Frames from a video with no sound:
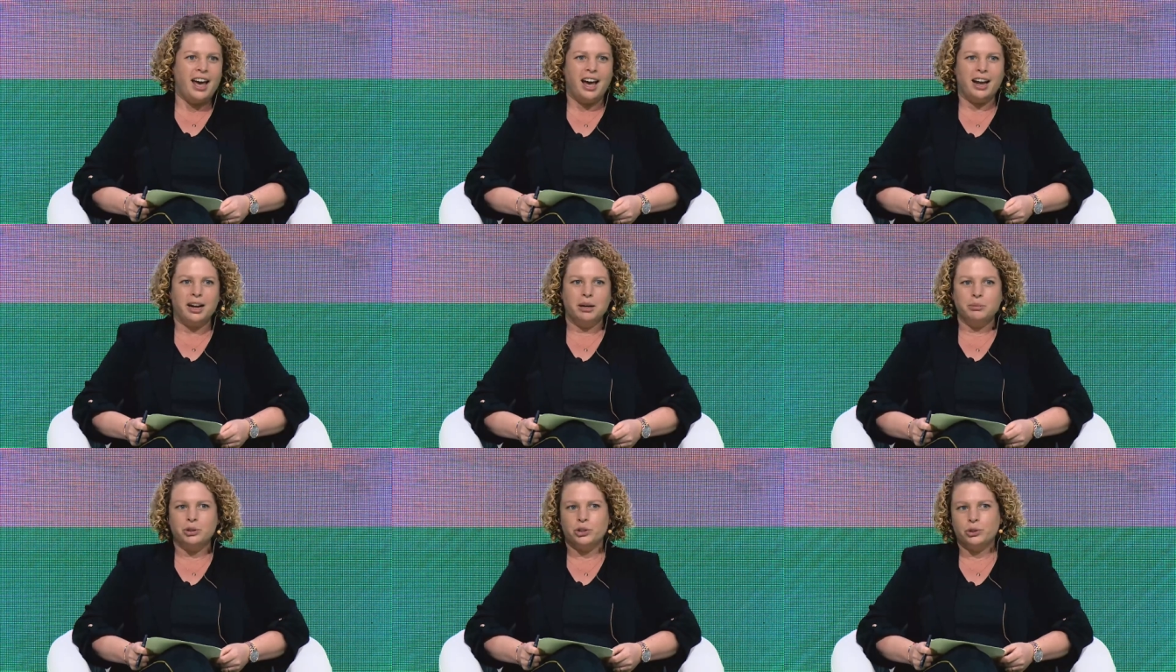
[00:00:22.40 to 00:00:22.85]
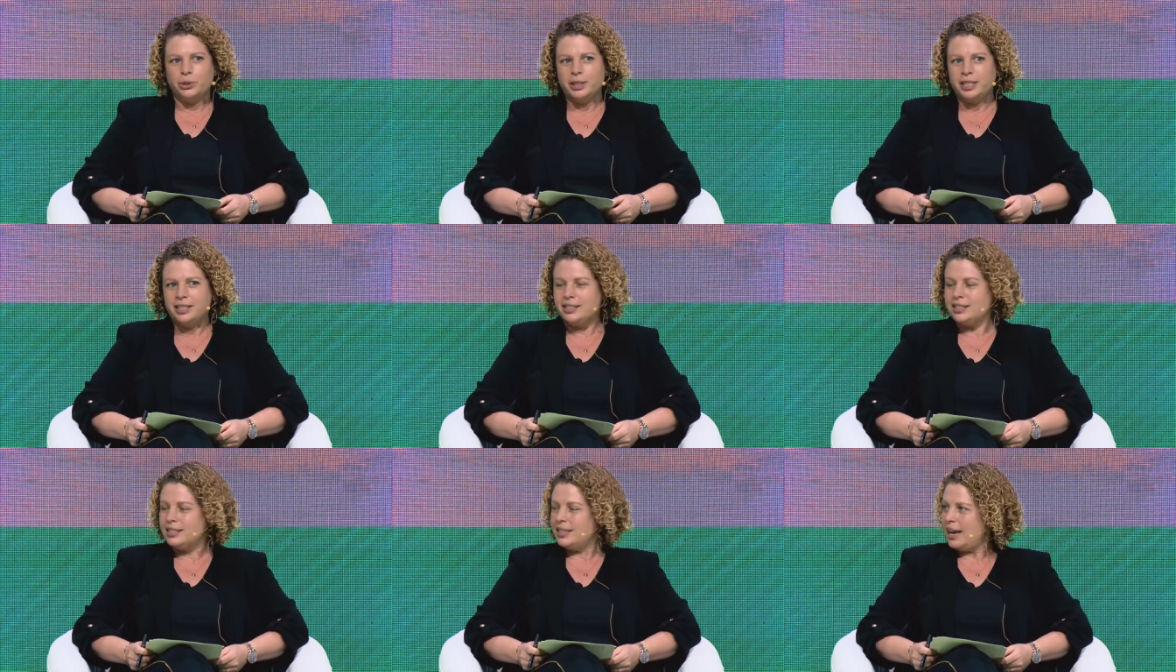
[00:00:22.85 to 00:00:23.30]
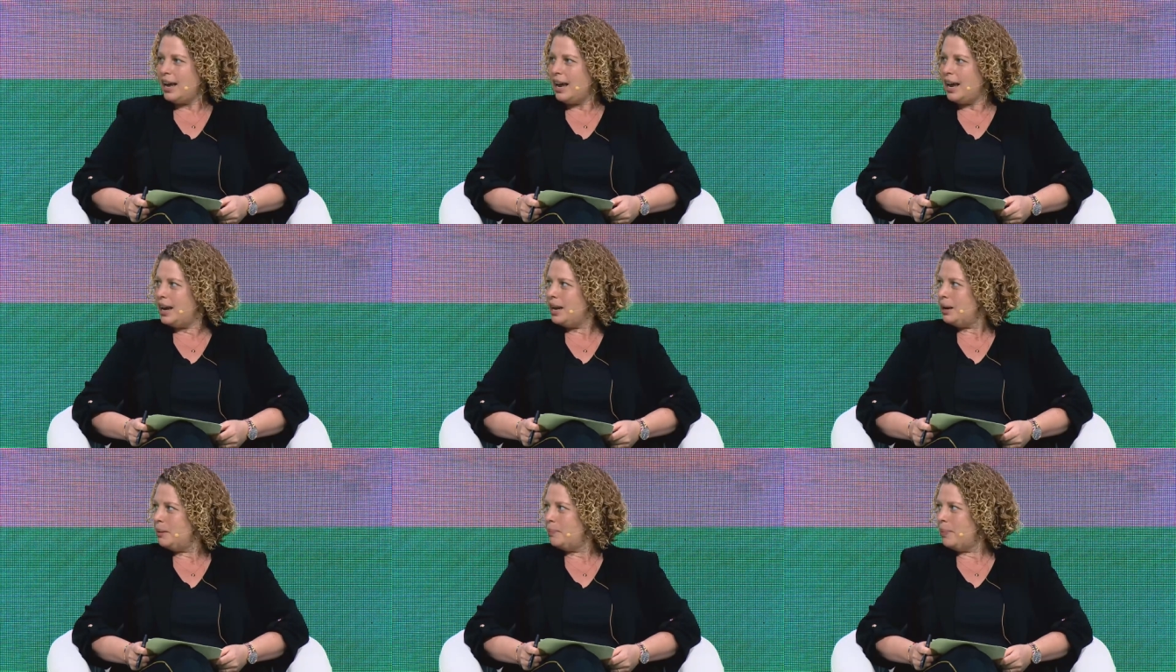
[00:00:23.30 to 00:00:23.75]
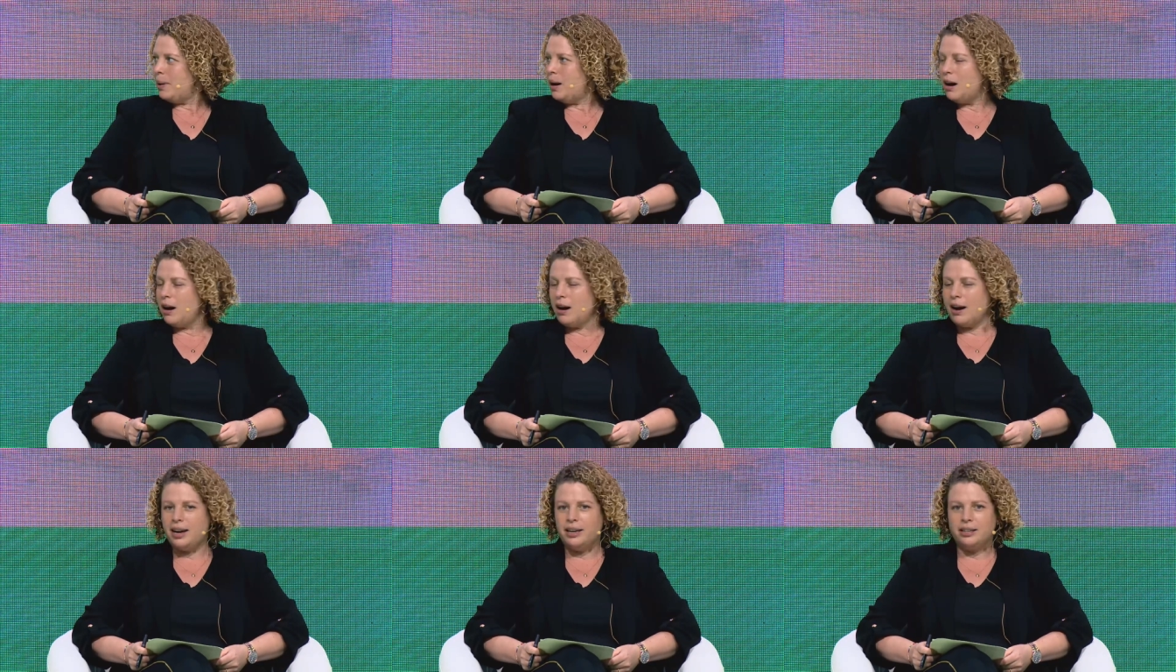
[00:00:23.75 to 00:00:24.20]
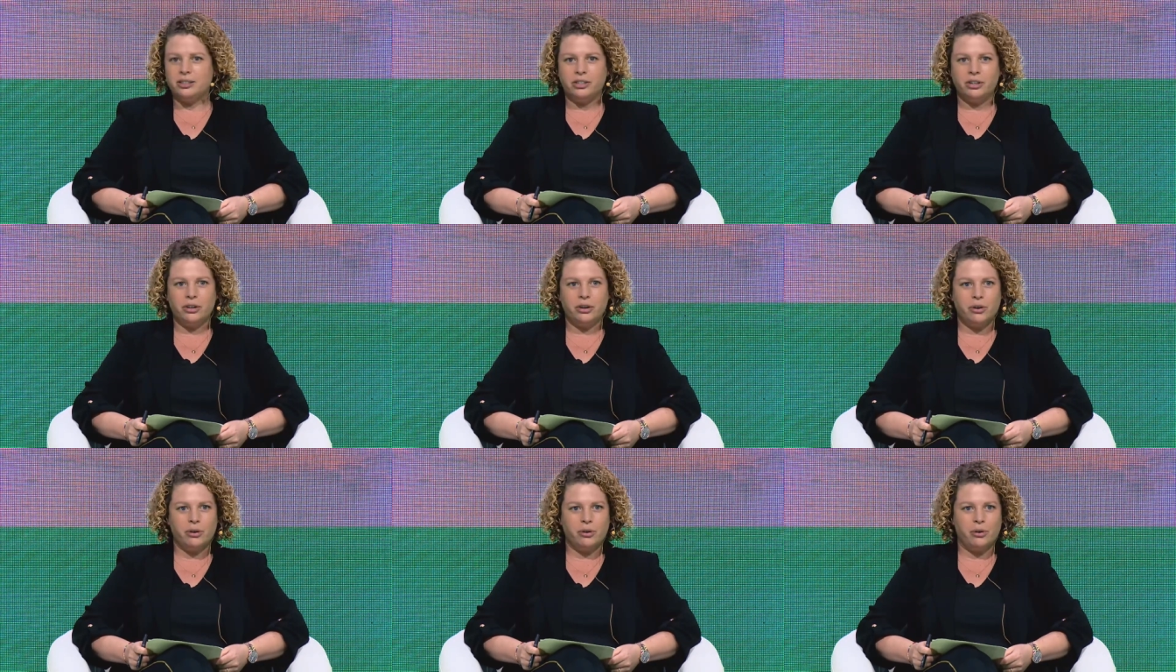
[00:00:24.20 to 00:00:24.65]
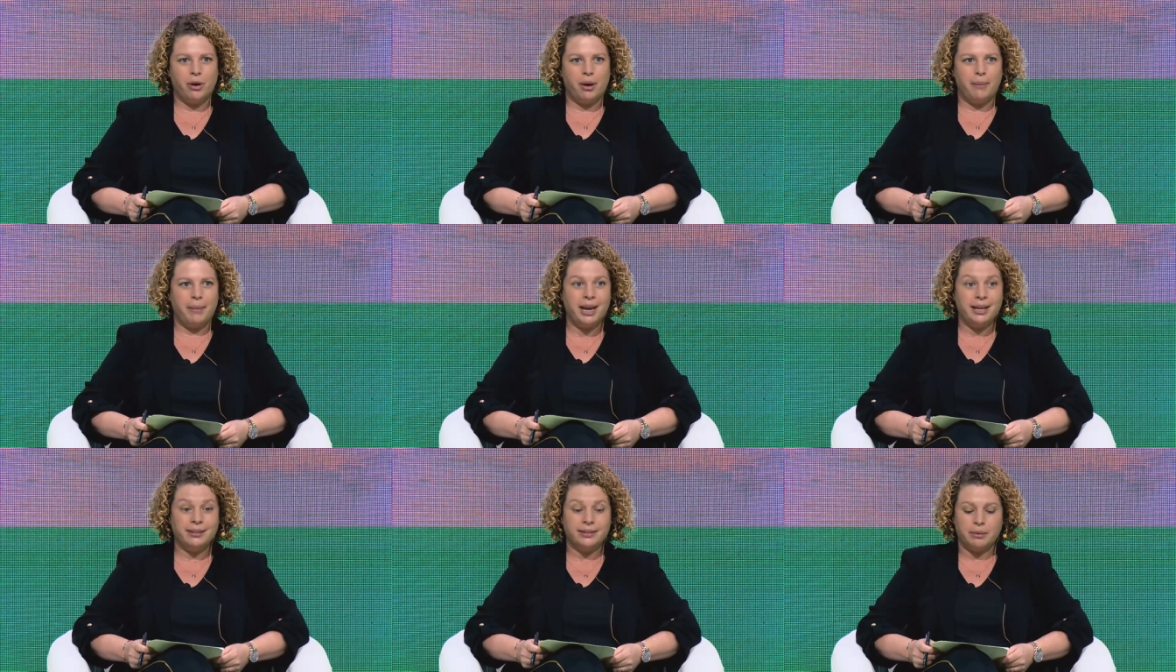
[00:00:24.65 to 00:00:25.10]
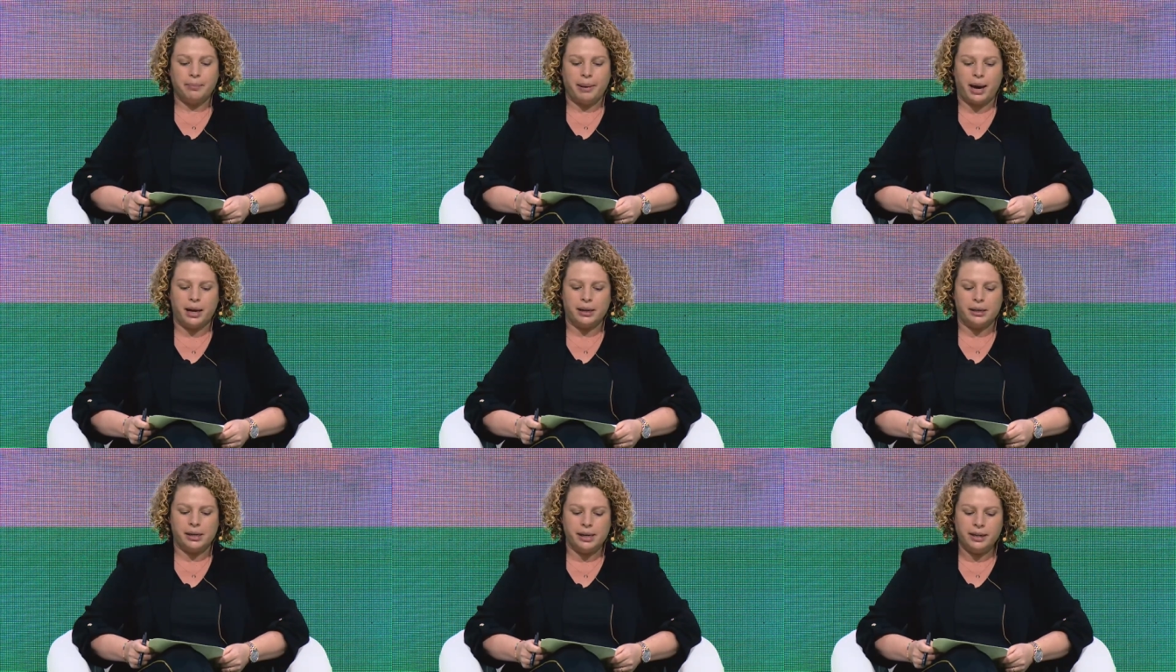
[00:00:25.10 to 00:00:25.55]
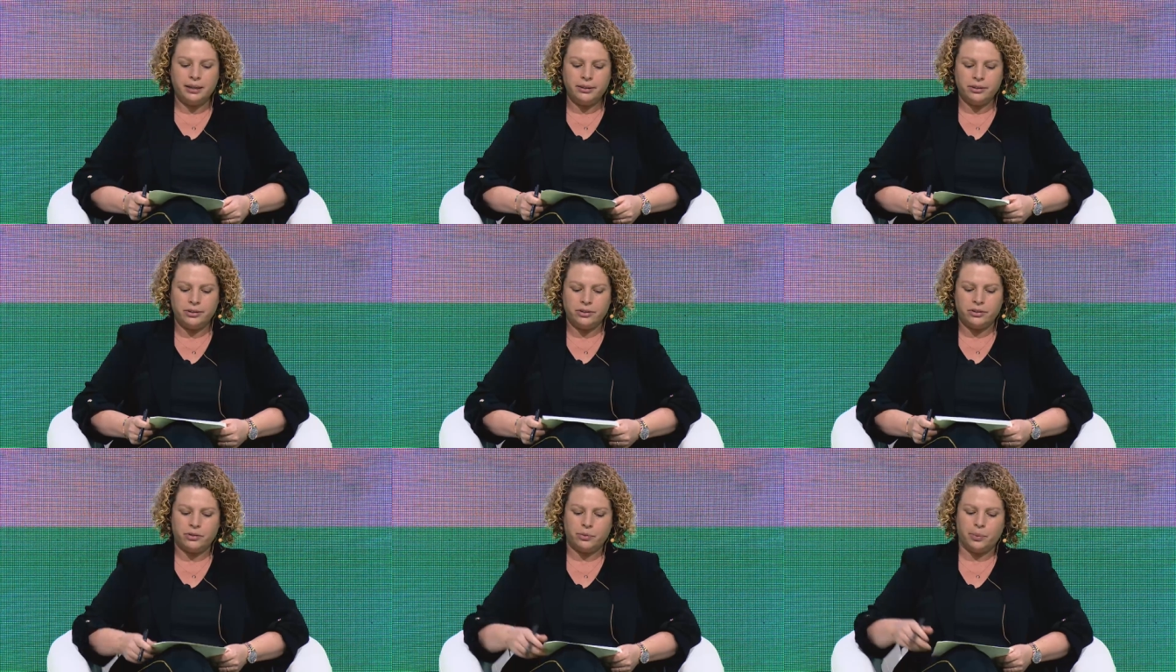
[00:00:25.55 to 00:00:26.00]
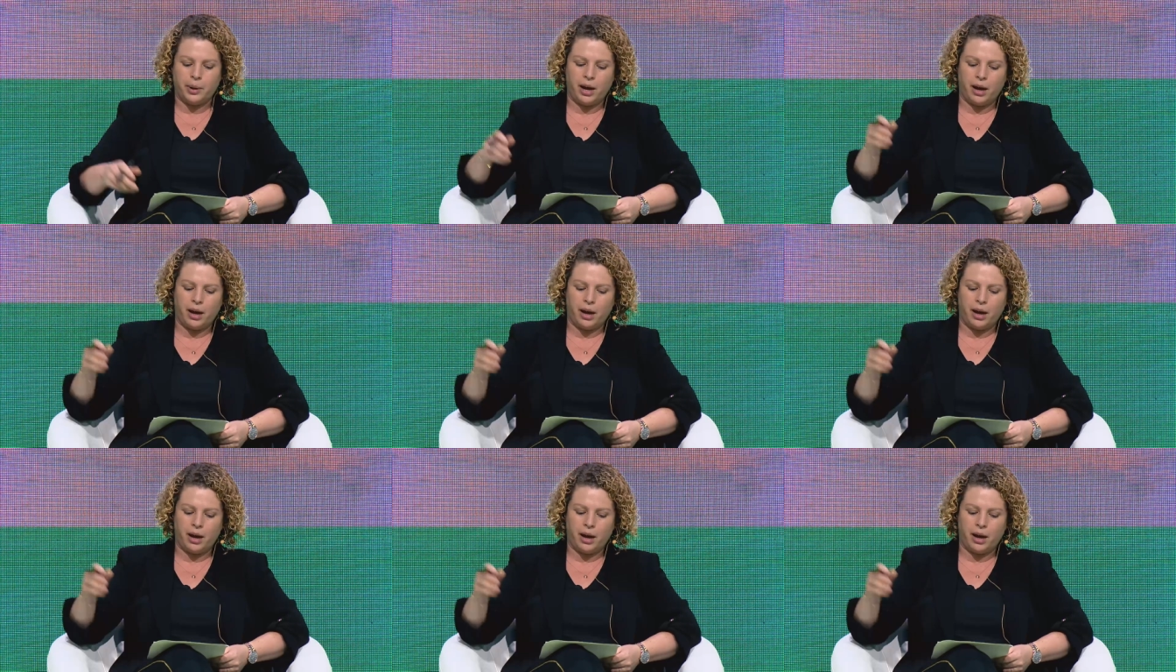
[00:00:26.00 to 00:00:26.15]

And I'm joined today by two amazing panelists.